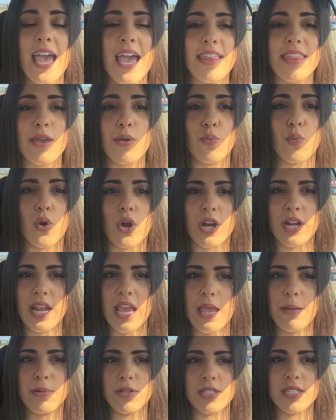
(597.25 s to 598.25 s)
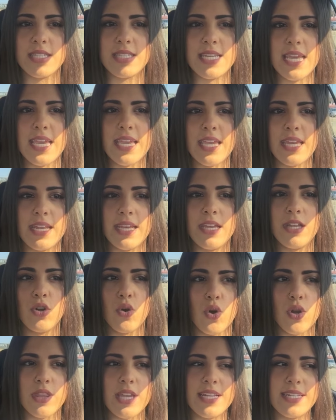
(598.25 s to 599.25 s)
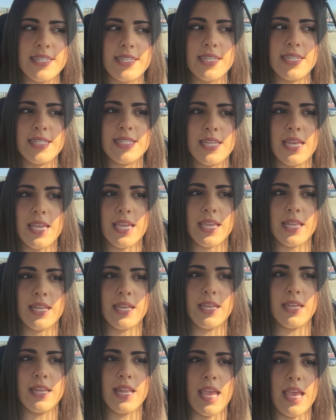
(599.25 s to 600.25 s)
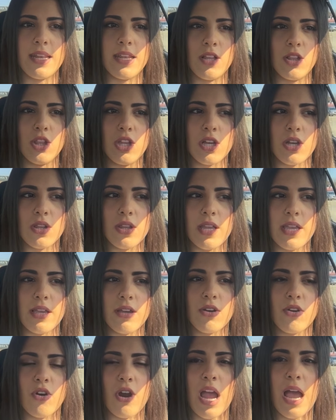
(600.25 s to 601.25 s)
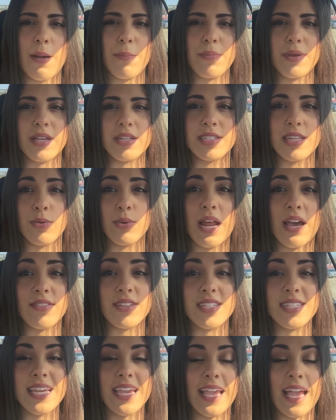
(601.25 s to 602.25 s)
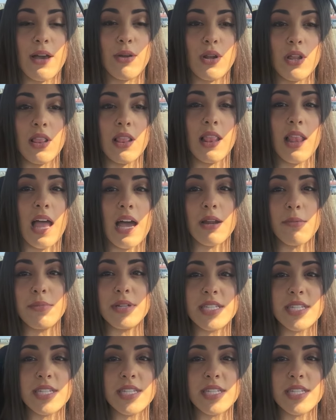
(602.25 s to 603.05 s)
and they weren't able to take it in or they did take it in and it looked like crap because they would have to take out a lot of